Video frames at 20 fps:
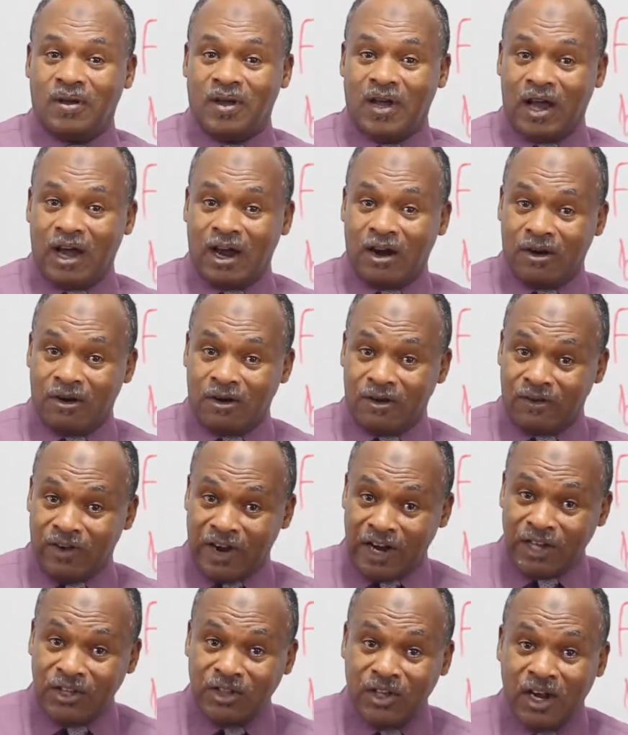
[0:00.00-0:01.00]
are
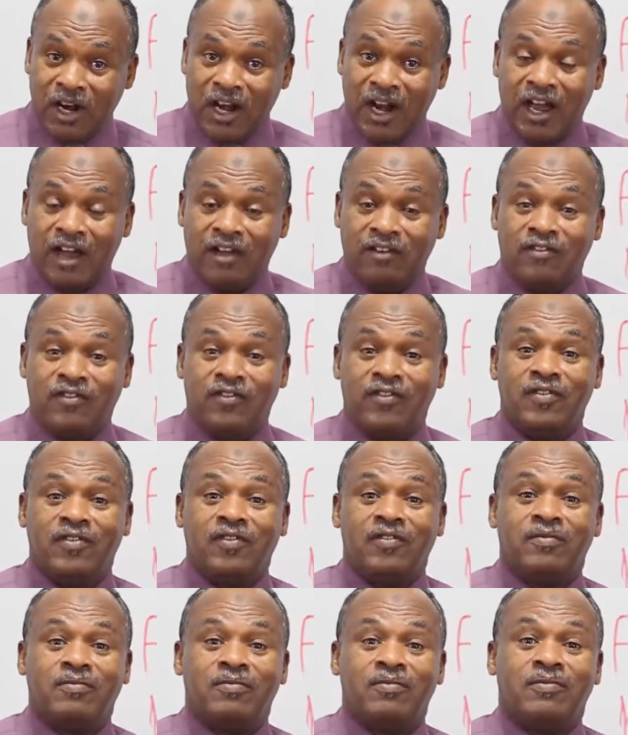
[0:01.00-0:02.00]
running their life,
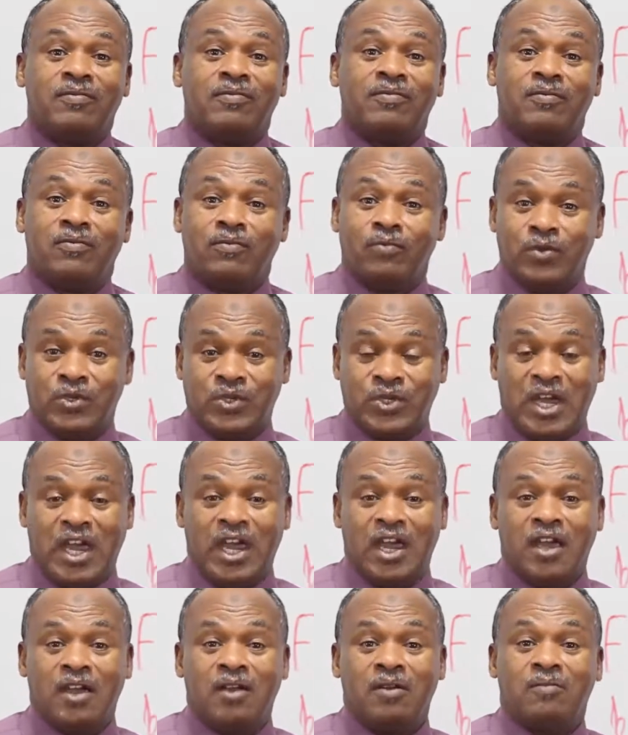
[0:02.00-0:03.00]
we
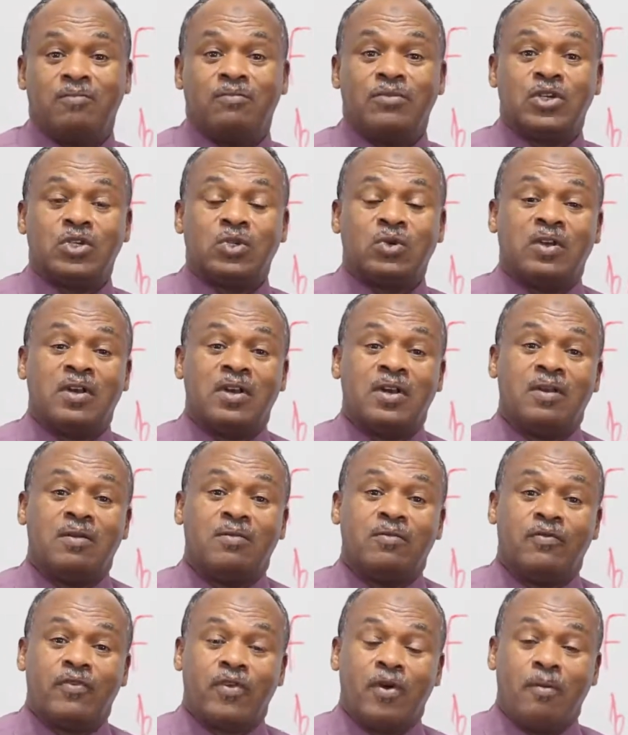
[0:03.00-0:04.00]
say, between
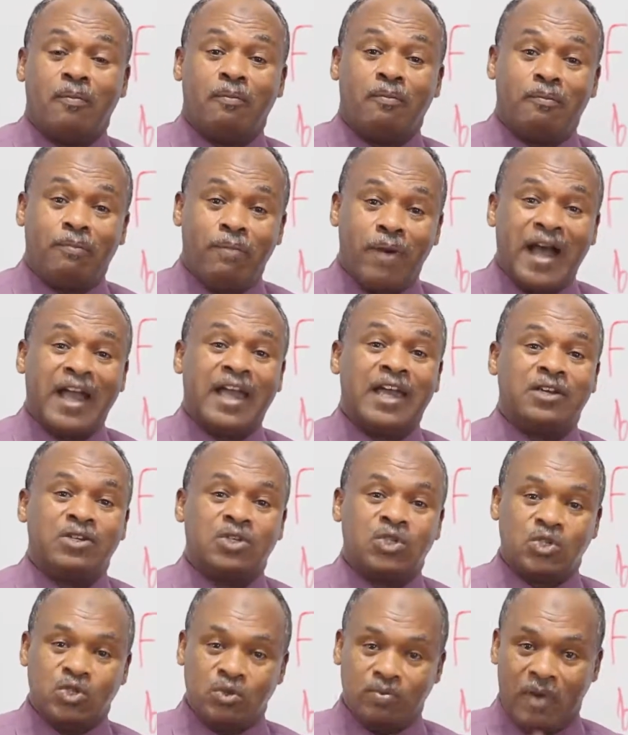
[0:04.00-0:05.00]
from
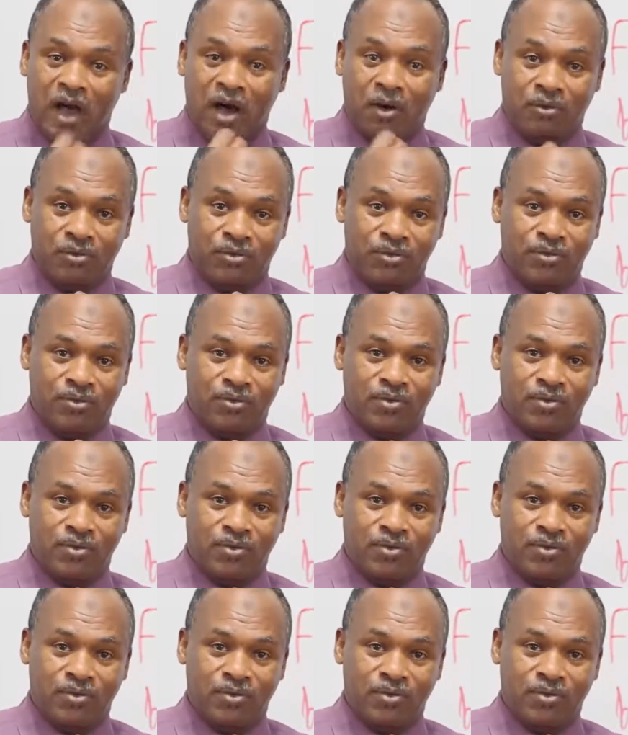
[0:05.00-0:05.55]
pocket to mouth.